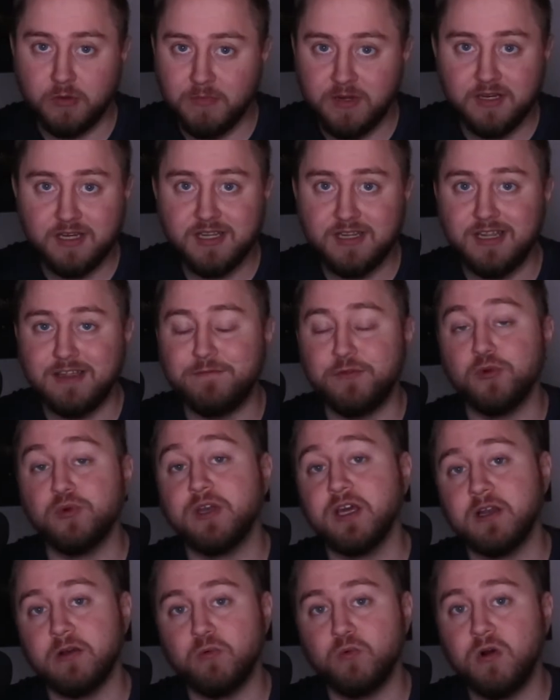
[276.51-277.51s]
money. If you
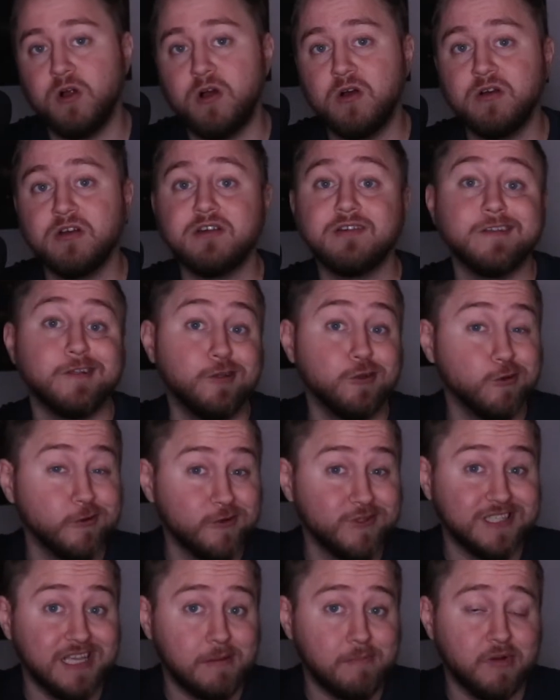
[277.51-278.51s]
get it wrong, you lose
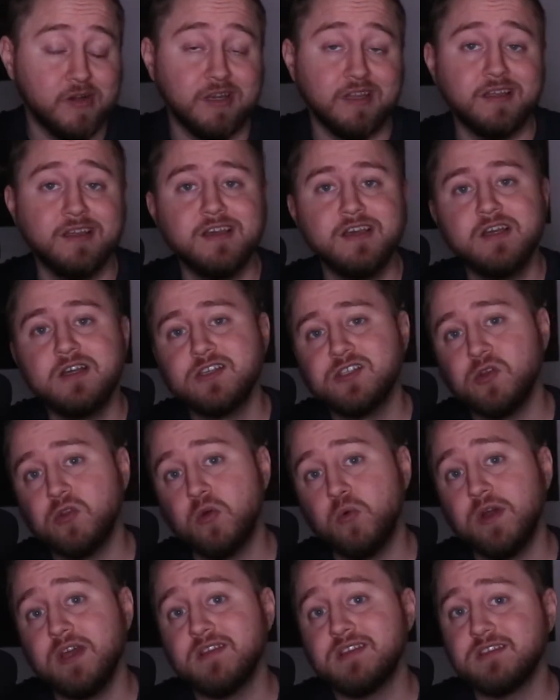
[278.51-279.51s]
that money. So the
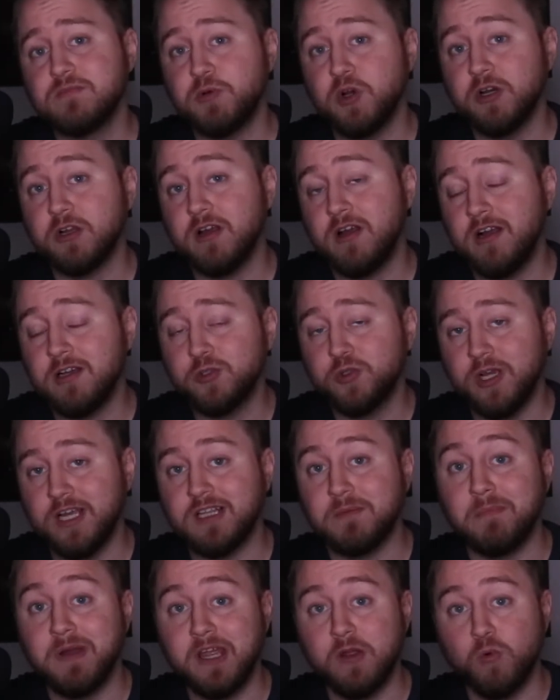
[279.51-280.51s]
way the smart contract
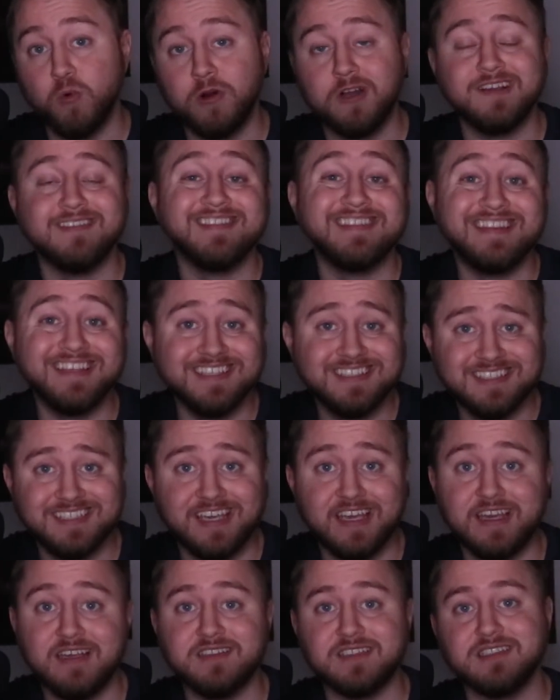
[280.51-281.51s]
might work in this
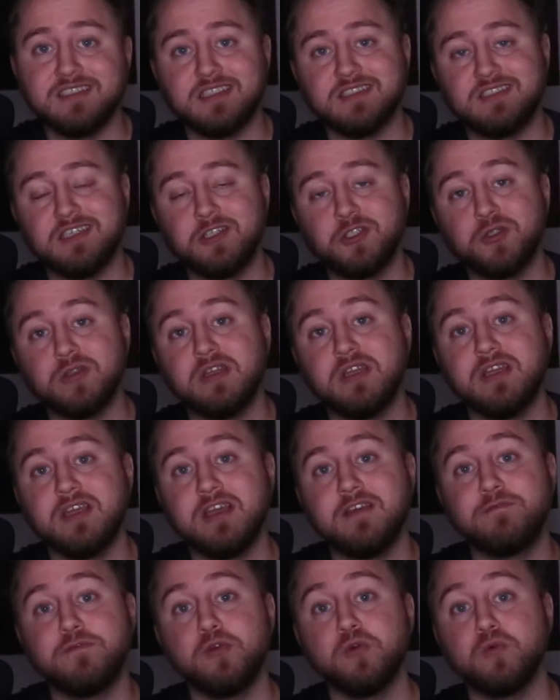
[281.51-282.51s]
case is essentially
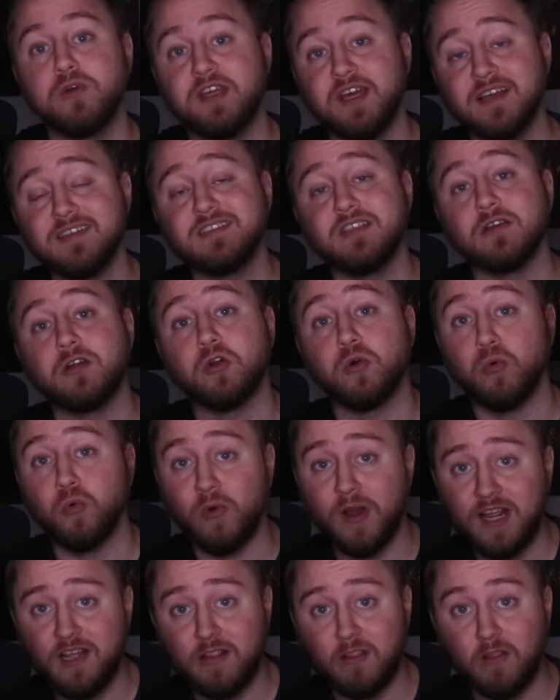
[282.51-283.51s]
if you guess it
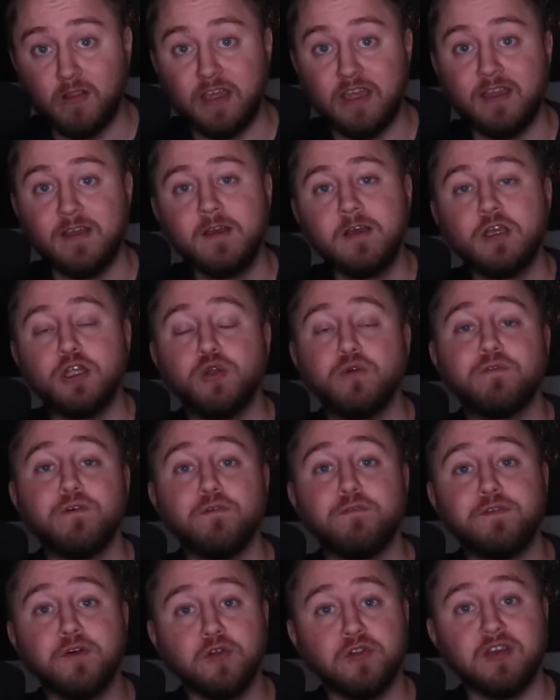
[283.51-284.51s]
correctly, you
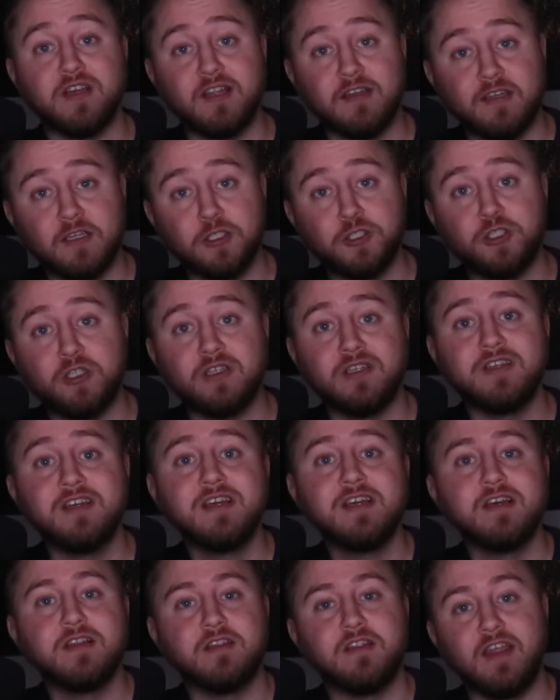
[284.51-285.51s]
fulfill the condition,
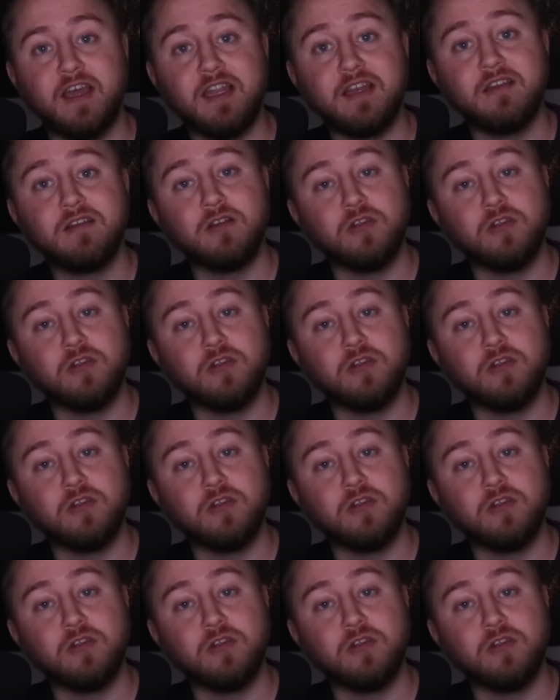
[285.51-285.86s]
then